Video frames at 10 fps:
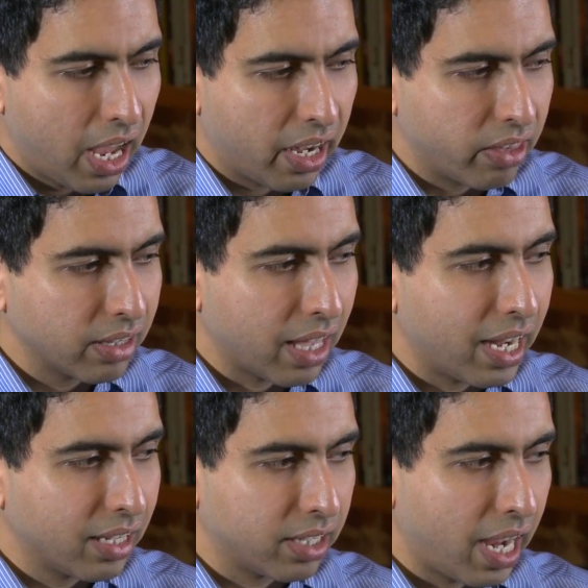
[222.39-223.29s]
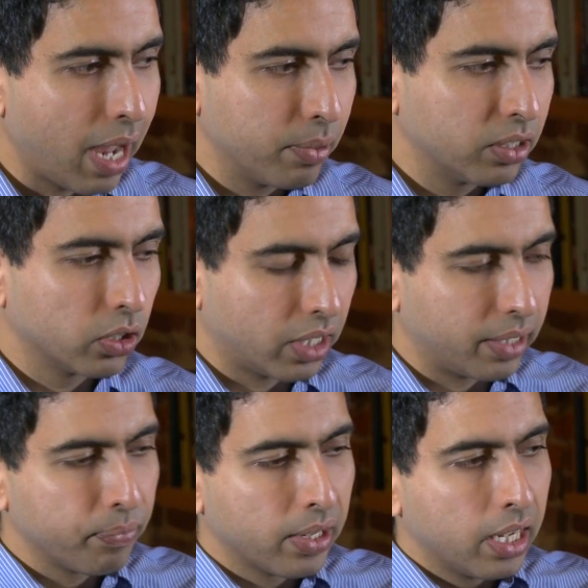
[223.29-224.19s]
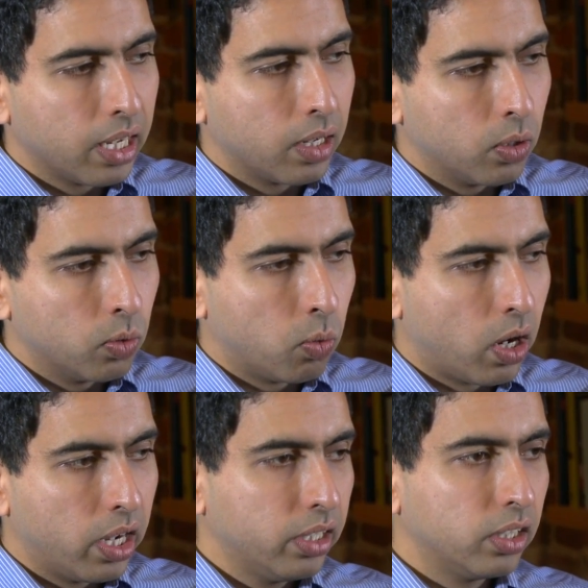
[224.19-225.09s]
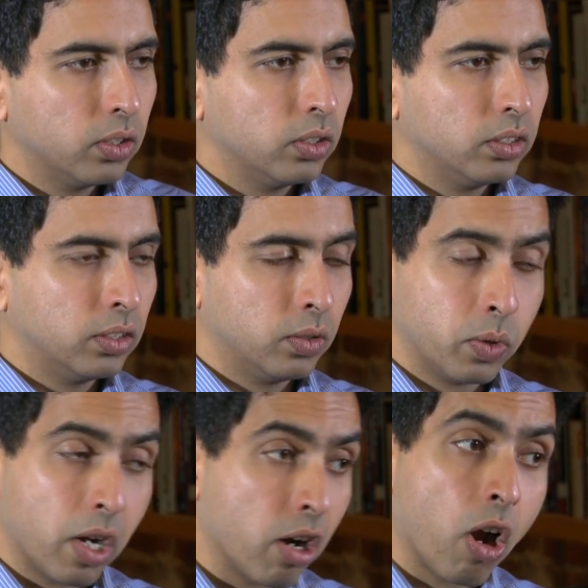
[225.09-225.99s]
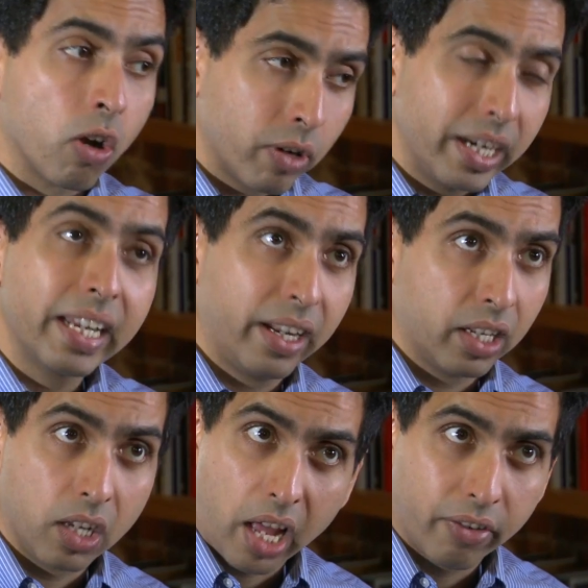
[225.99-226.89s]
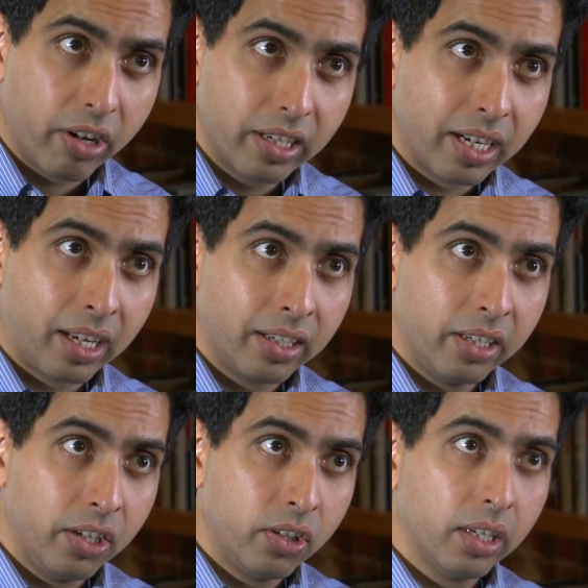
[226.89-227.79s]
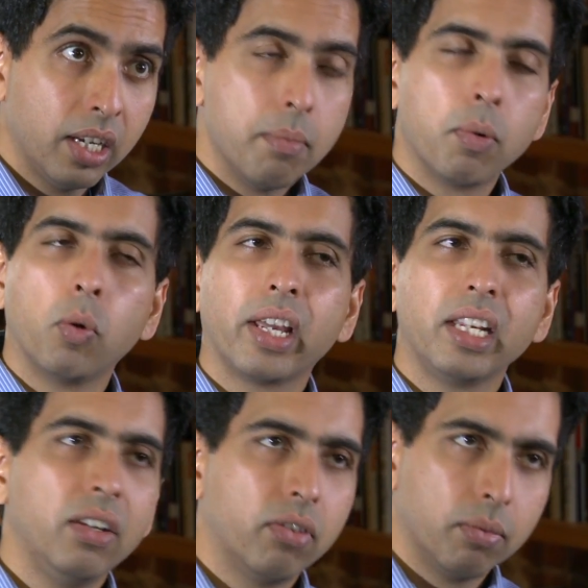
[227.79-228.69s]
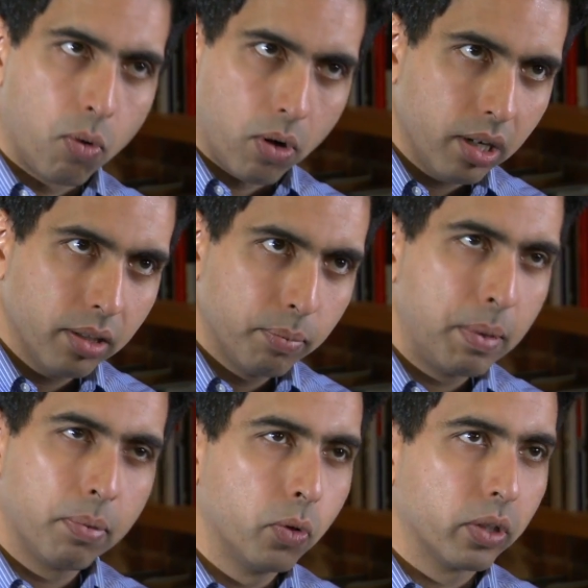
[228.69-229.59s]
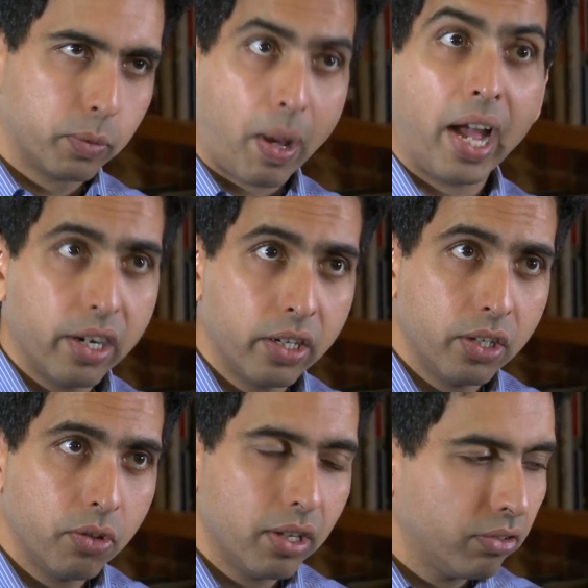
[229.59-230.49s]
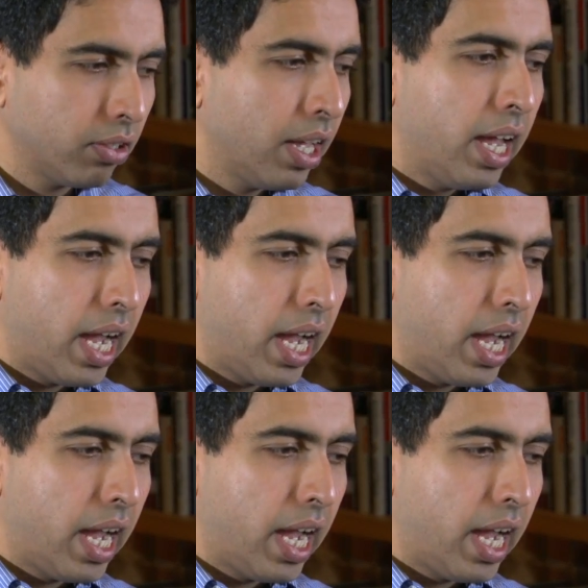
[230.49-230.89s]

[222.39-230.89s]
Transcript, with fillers: And I think that has to happen so that, one, we are already getting a lot of great talent in teaching, but we'll get even more people who aspire to do this.